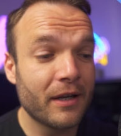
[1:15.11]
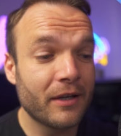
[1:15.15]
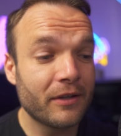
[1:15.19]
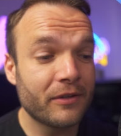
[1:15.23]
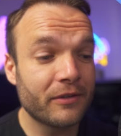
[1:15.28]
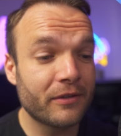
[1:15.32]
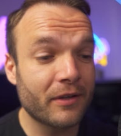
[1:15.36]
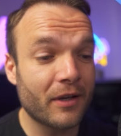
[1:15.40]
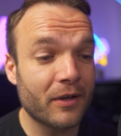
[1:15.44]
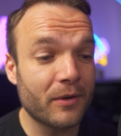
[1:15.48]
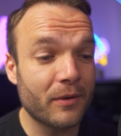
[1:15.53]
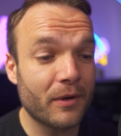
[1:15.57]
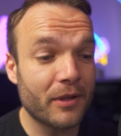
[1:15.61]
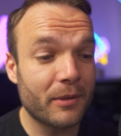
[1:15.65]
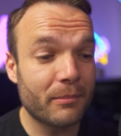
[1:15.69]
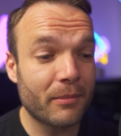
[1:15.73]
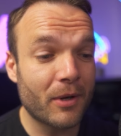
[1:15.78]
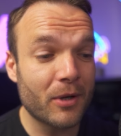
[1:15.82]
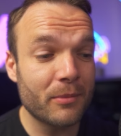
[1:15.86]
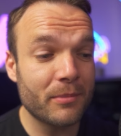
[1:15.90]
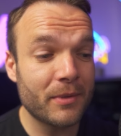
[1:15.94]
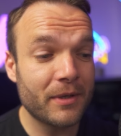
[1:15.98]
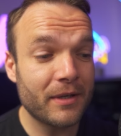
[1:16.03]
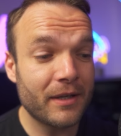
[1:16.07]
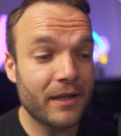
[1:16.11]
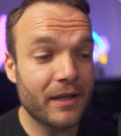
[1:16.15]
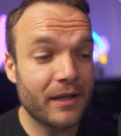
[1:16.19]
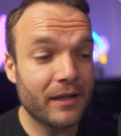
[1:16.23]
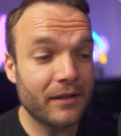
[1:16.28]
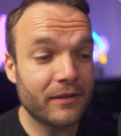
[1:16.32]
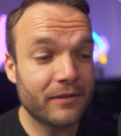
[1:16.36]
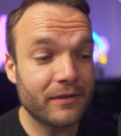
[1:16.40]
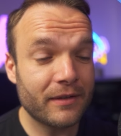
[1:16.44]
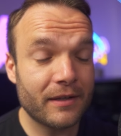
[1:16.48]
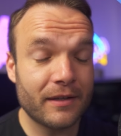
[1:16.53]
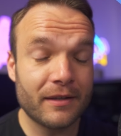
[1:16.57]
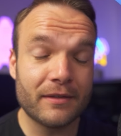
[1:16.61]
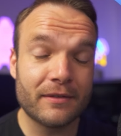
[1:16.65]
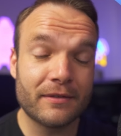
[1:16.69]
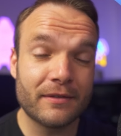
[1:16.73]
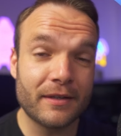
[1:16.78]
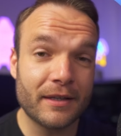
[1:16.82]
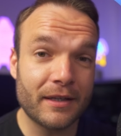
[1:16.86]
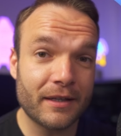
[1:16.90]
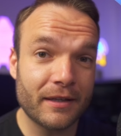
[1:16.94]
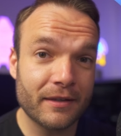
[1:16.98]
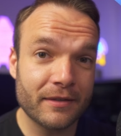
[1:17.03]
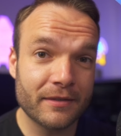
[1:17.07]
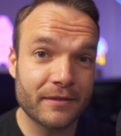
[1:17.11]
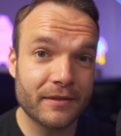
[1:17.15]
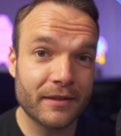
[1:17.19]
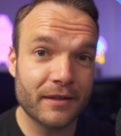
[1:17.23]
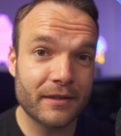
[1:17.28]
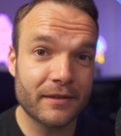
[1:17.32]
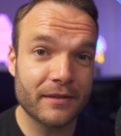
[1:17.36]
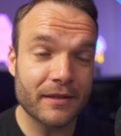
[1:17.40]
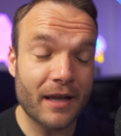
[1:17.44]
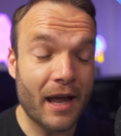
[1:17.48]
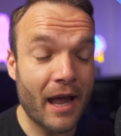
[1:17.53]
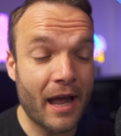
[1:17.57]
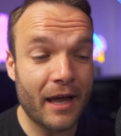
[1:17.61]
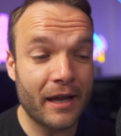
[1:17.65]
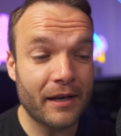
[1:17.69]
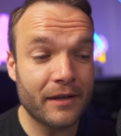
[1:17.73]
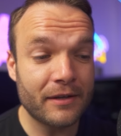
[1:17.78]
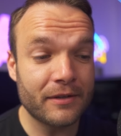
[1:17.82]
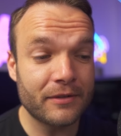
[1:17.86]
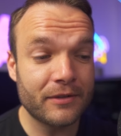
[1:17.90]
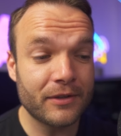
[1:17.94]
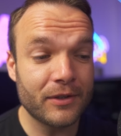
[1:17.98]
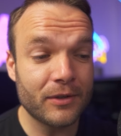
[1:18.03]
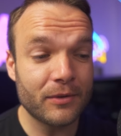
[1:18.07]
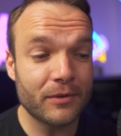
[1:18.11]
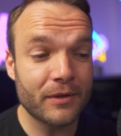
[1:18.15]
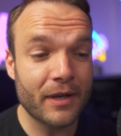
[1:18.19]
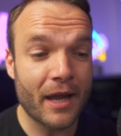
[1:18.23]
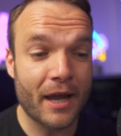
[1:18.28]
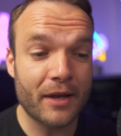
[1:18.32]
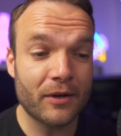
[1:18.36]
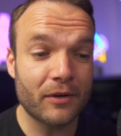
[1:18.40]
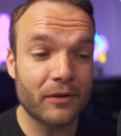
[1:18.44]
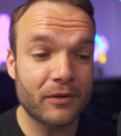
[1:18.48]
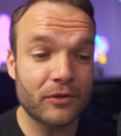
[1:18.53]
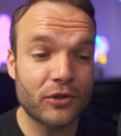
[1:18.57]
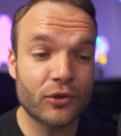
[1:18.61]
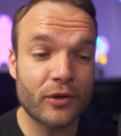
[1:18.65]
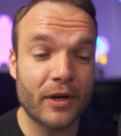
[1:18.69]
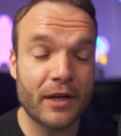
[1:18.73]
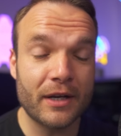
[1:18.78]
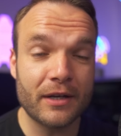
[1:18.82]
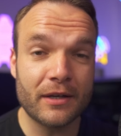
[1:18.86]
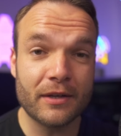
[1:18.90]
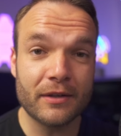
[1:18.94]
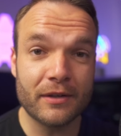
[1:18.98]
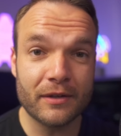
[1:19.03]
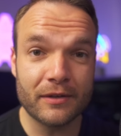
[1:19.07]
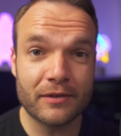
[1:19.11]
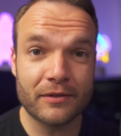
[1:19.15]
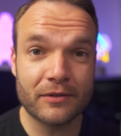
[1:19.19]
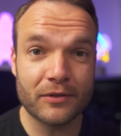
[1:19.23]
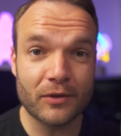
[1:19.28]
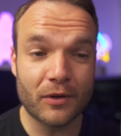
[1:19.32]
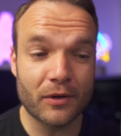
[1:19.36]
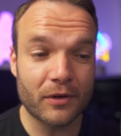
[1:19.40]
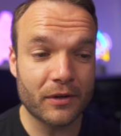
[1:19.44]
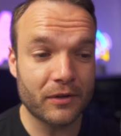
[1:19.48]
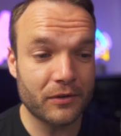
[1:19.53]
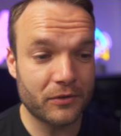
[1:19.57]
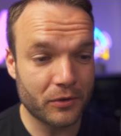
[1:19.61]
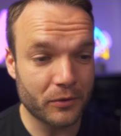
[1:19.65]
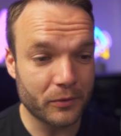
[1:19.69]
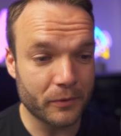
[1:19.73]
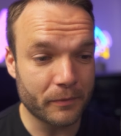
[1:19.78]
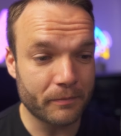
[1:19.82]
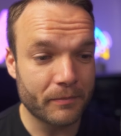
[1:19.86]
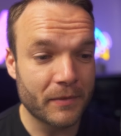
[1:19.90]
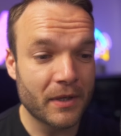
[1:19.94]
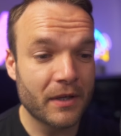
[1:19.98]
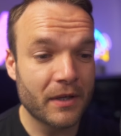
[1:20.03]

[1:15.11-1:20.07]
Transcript: So at the moment, it is delisted and you cannot trade this stock at all.